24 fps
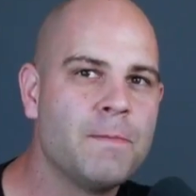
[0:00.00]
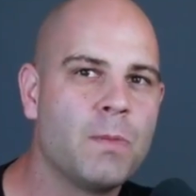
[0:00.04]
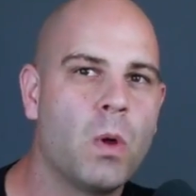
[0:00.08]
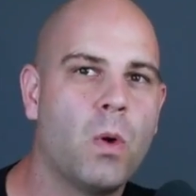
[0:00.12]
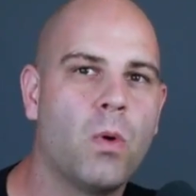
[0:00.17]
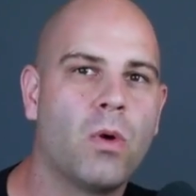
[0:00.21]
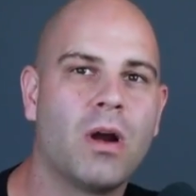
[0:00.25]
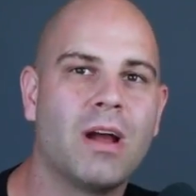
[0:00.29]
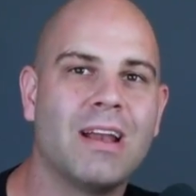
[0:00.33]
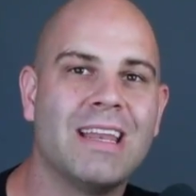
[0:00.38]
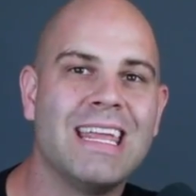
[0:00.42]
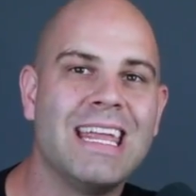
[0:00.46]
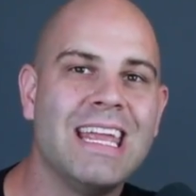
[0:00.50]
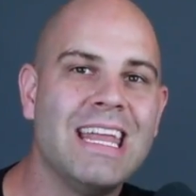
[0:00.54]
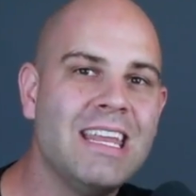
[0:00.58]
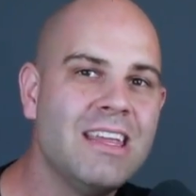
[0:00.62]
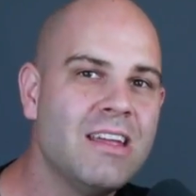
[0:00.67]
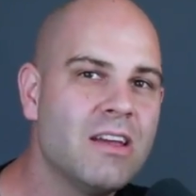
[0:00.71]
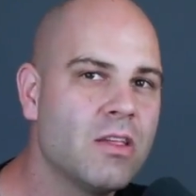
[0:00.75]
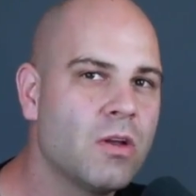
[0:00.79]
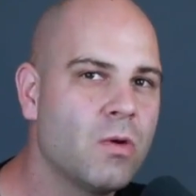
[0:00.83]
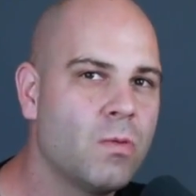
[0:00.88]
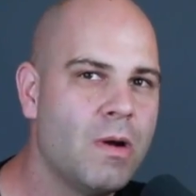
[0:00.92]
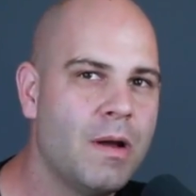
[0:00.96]
or on any
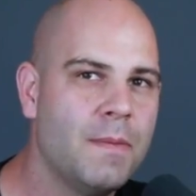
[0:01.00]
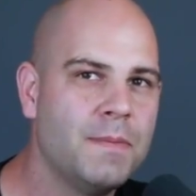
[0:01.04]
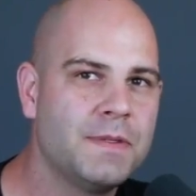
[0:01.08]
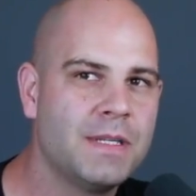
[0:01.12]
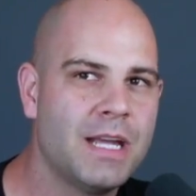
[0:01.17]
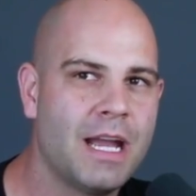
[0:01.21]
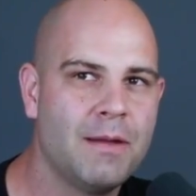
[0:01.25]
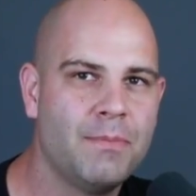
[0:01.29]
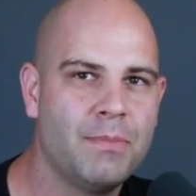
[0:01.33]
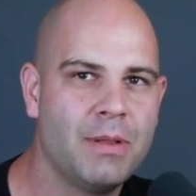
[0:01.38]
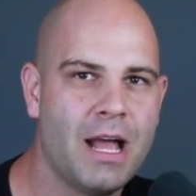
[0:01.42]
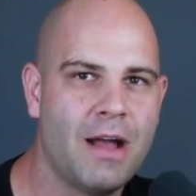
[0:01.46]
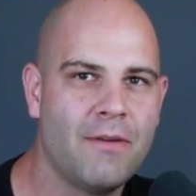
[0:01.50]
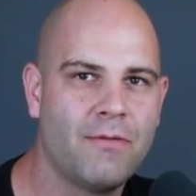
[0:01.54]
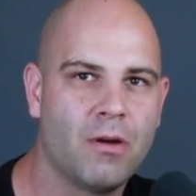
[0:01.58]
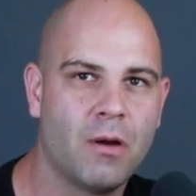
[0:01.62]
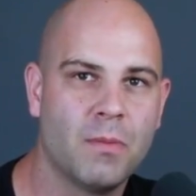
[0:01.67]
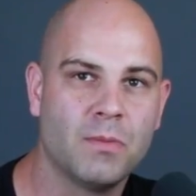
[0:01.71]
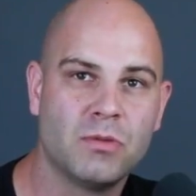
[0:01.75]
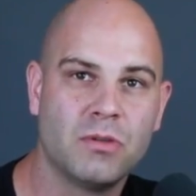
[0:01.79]
other website platform.